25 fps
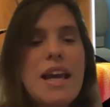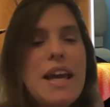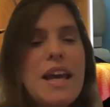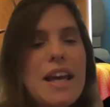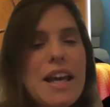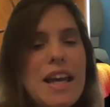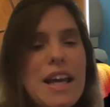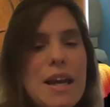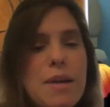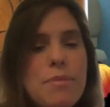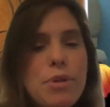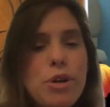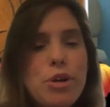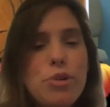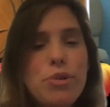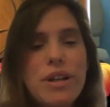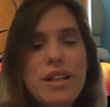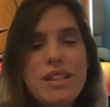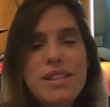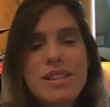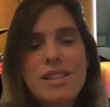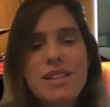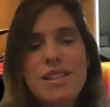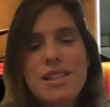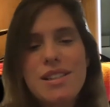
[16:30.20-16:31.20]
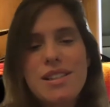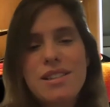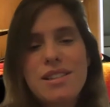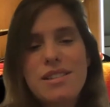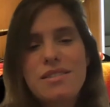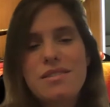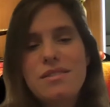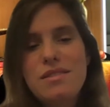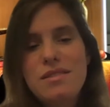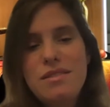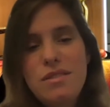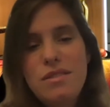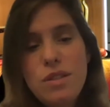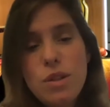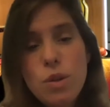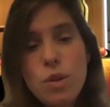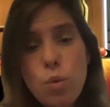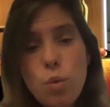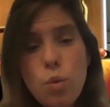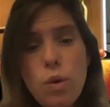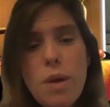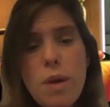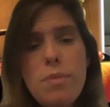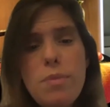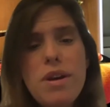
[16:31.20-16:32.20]
immigrants,
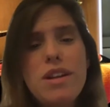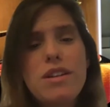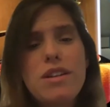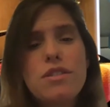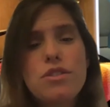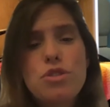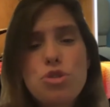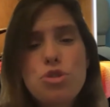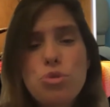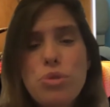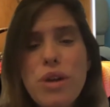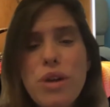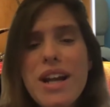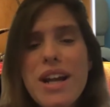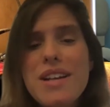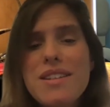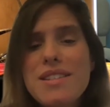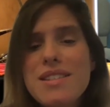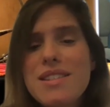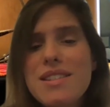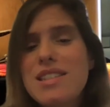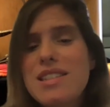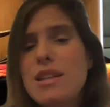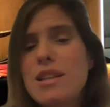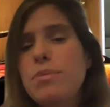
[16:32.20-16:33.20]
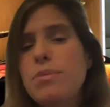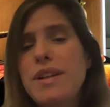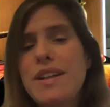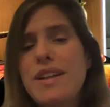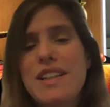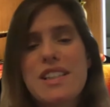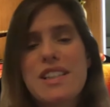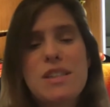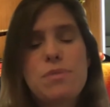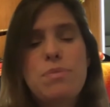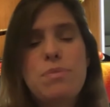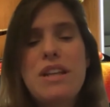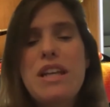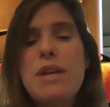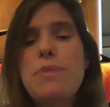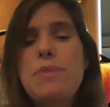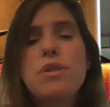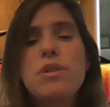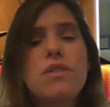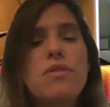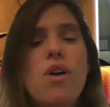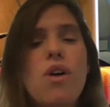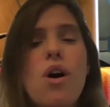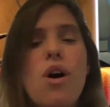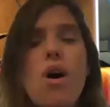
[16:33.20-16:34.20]
women, trans siblings, people
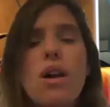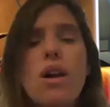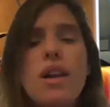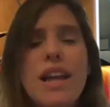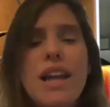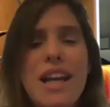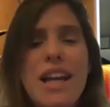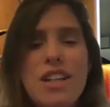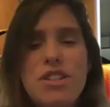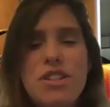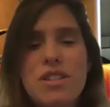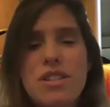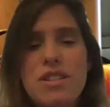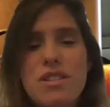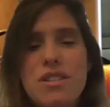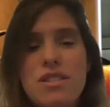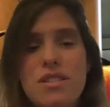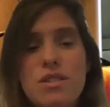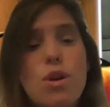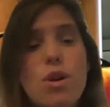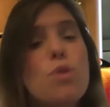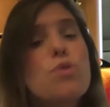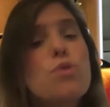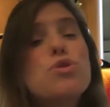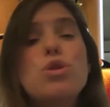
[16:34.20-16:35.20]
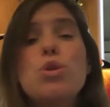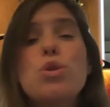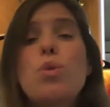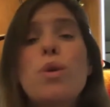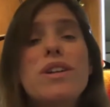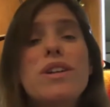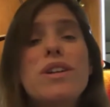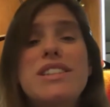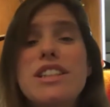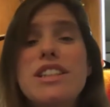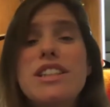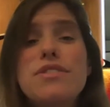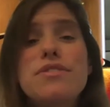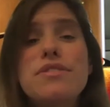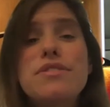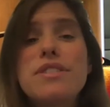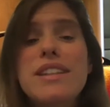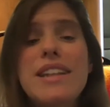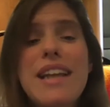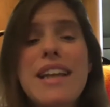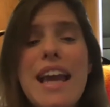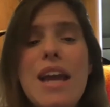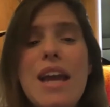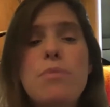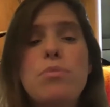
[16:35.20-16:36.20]
of all ages, those who are
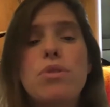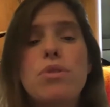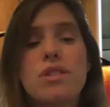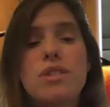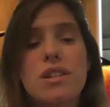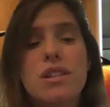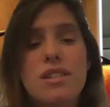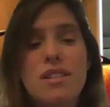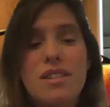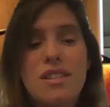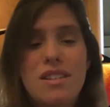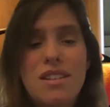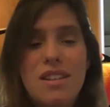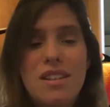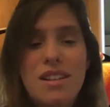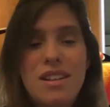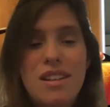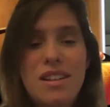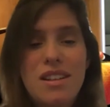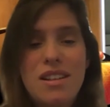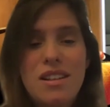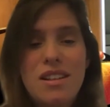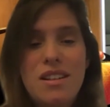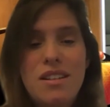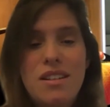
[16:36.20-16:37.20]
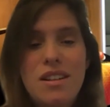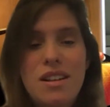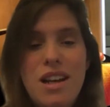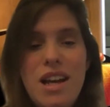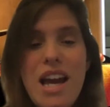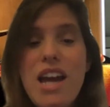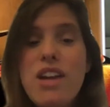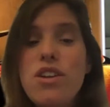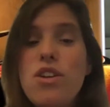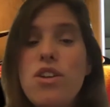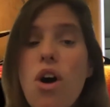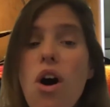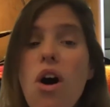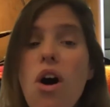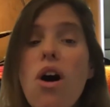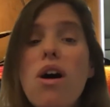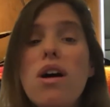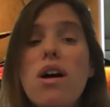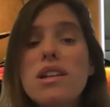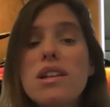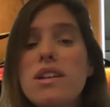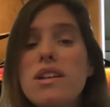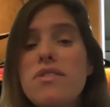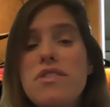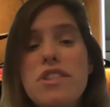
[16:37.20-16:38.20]
differently abled. And
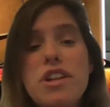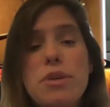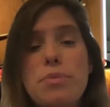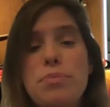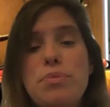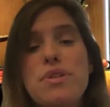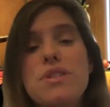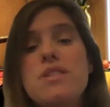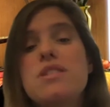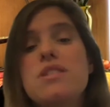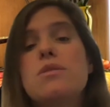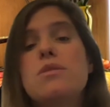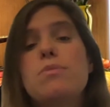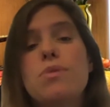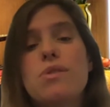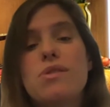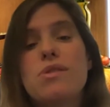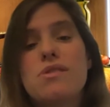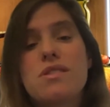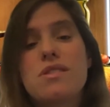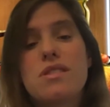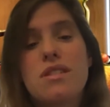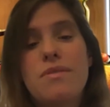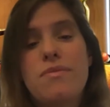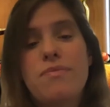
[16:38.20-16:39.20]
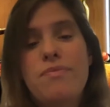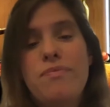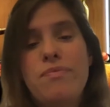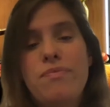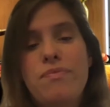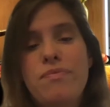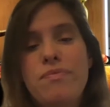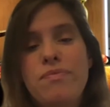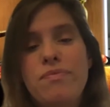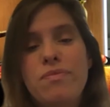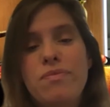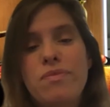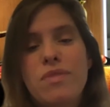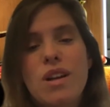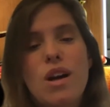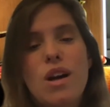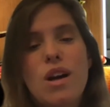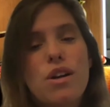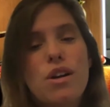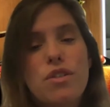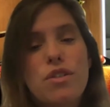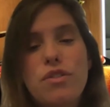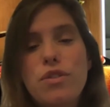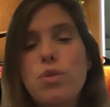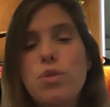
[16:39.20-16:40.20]
all of their principles are
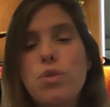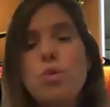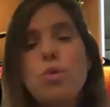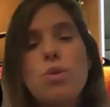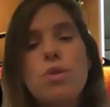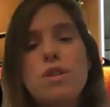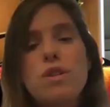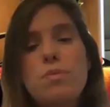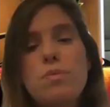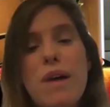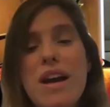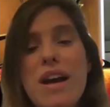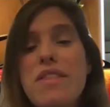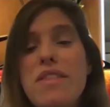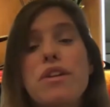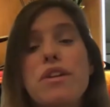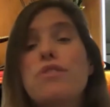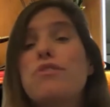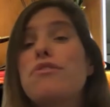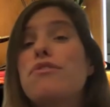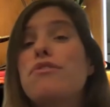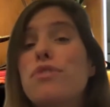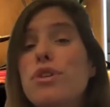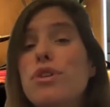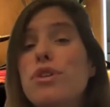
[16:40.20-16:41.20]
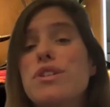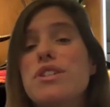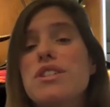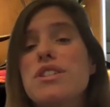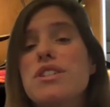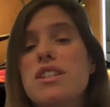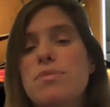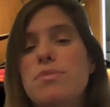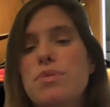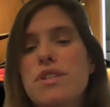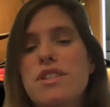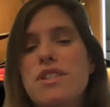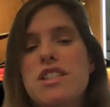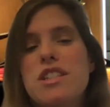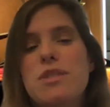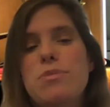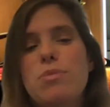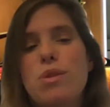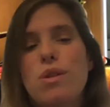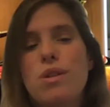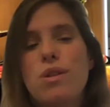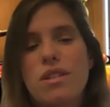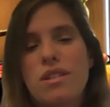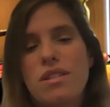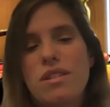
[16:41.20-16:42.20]
fueled by their first
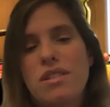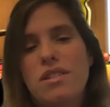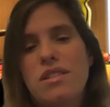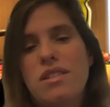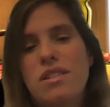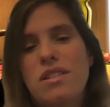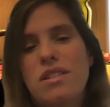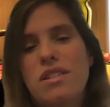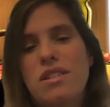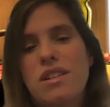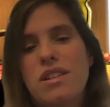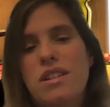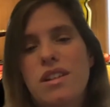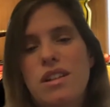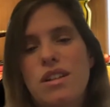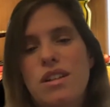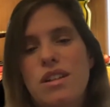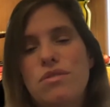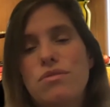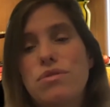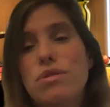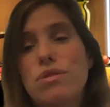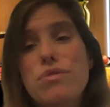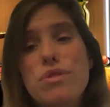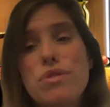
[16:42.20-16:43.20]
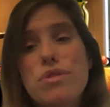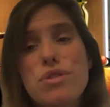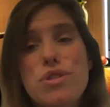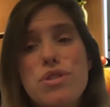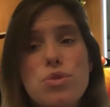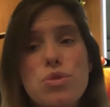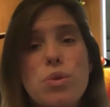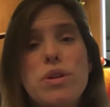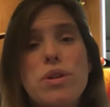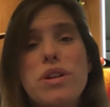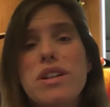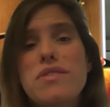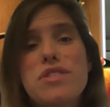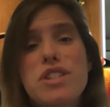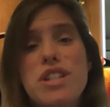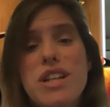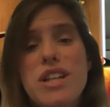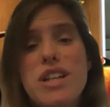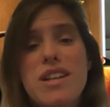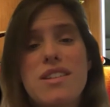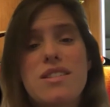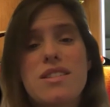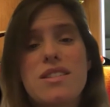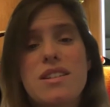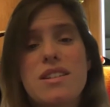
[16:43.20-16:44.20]
principle for restorative
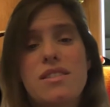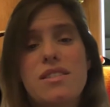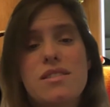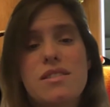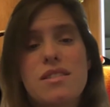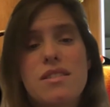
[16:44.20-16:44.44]
justice.